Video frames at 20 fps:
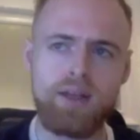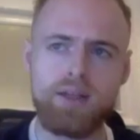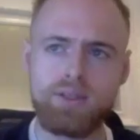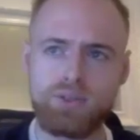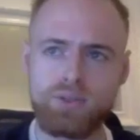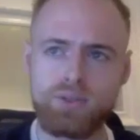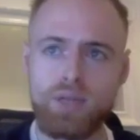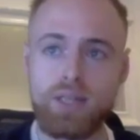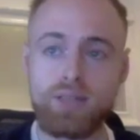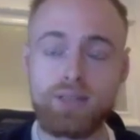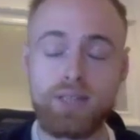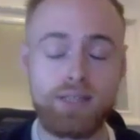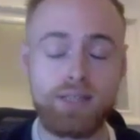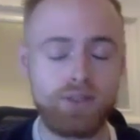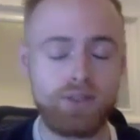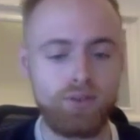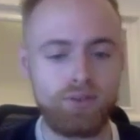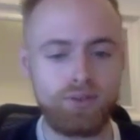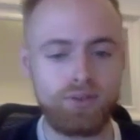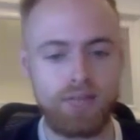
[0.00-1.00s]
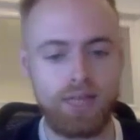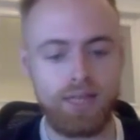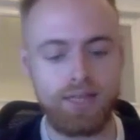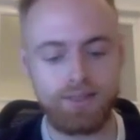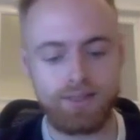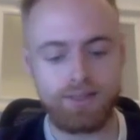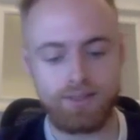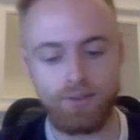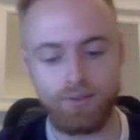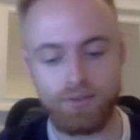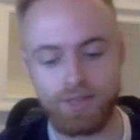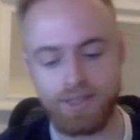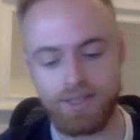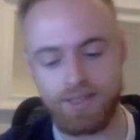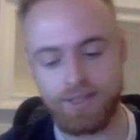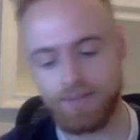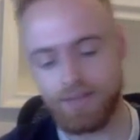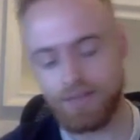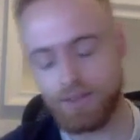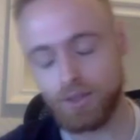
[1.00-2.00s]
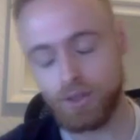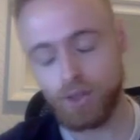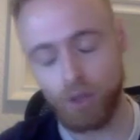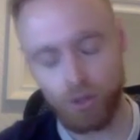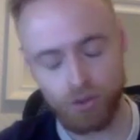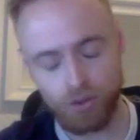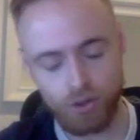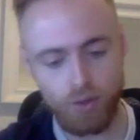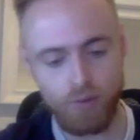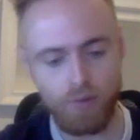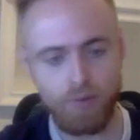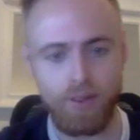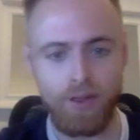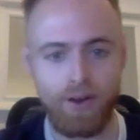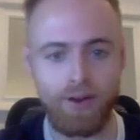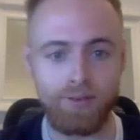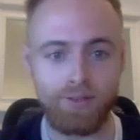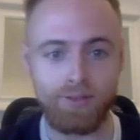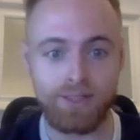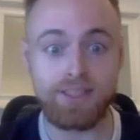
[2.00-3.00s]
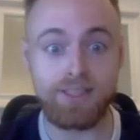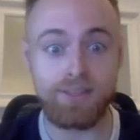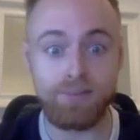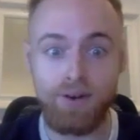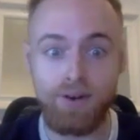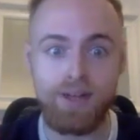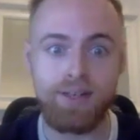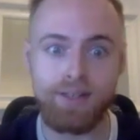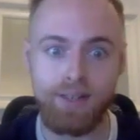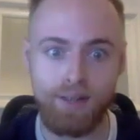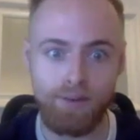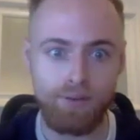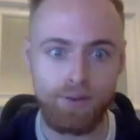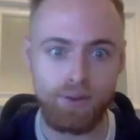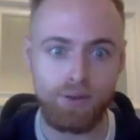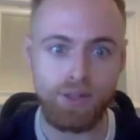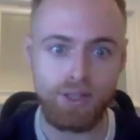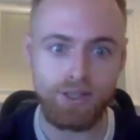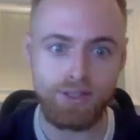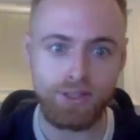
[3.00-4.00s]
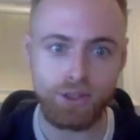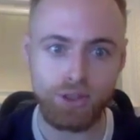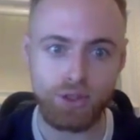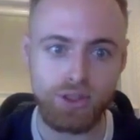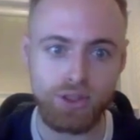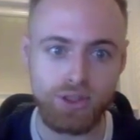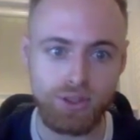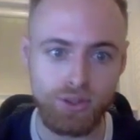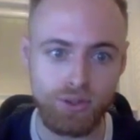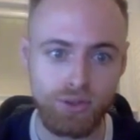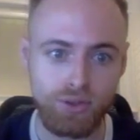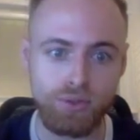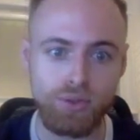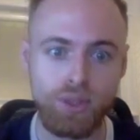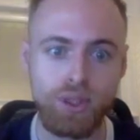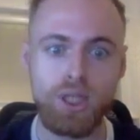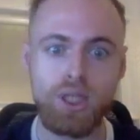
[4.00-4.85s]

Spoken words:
so that's obviously, it seems like there's a lot to cover there, and obviously it's a very difficult industry to